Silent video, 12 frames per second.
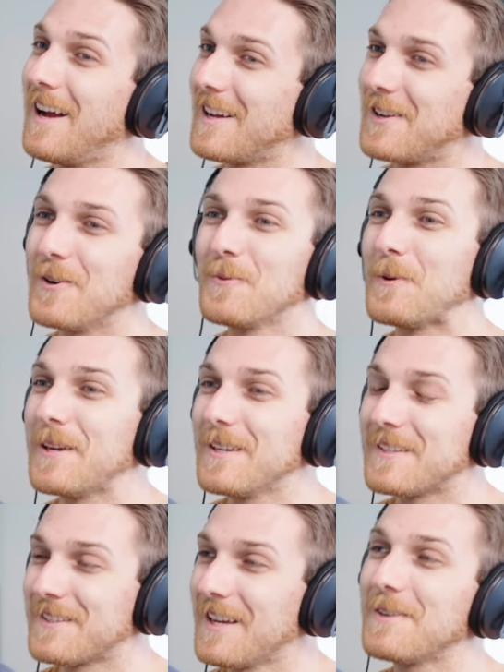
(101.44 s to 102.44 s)
I know we
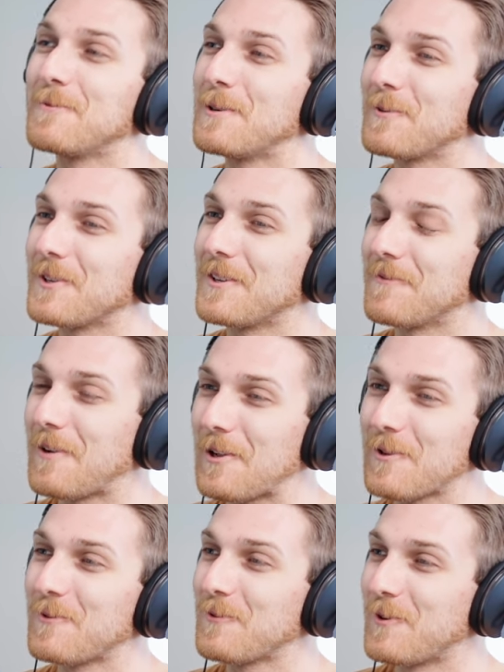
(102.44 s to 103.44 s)
said we were gonna
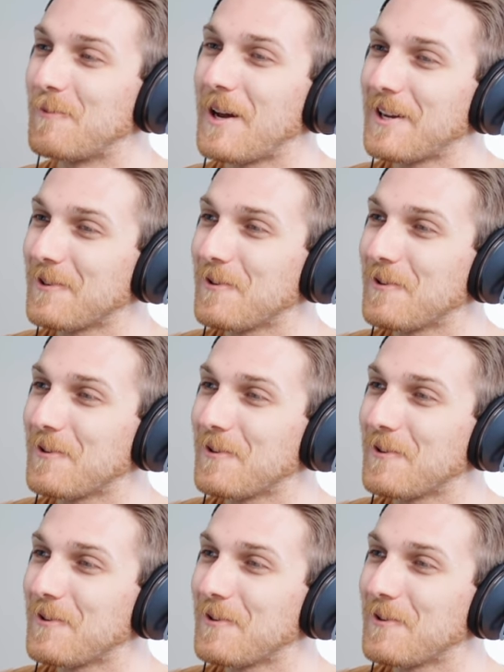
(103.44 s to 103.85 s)
follow through no matter